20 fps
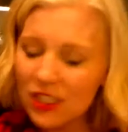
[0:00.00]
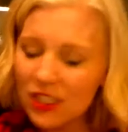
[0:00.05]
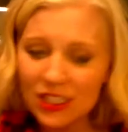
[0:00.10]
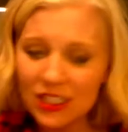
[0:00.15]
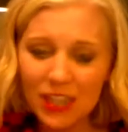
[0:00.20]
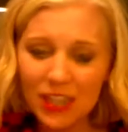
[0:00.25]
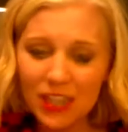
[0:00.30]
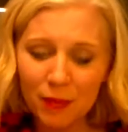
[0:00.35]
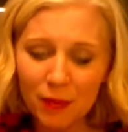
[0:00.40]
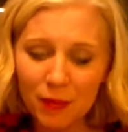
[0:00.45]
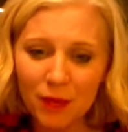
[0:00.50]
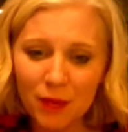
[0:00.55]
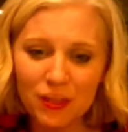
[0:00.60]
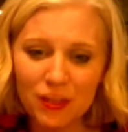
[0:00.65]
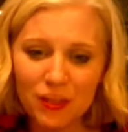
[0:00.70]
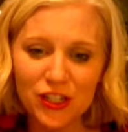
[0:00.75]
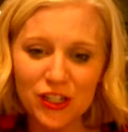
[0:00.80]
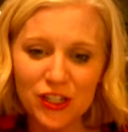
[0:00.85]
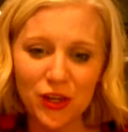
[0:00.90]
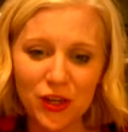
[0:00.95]
Step
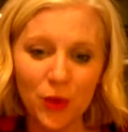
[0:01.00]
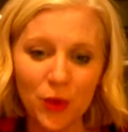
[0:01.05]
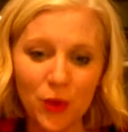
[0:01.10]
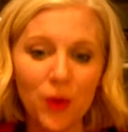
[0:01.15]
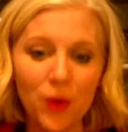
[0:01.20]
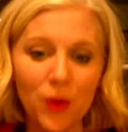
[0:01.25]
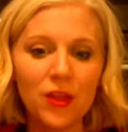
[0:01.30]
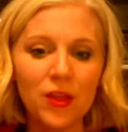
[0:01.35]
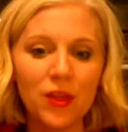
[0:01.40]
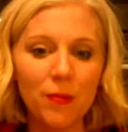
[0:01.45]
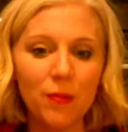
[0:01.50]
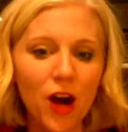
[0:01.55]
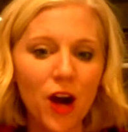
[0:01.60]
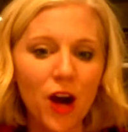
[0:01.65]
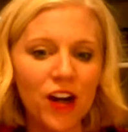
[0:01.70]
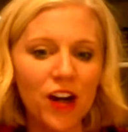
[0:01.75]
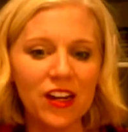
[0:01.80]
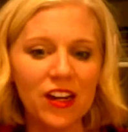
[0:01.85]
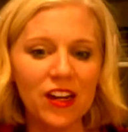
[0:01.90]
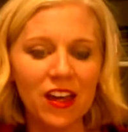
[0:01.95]
number 2, the
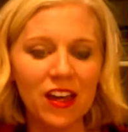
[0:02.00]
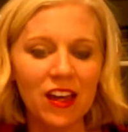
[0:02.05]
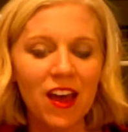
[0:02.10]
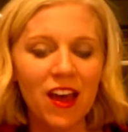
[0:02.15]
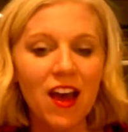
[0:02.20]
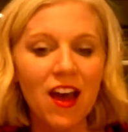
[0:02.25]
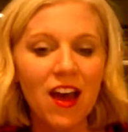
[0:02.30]
party.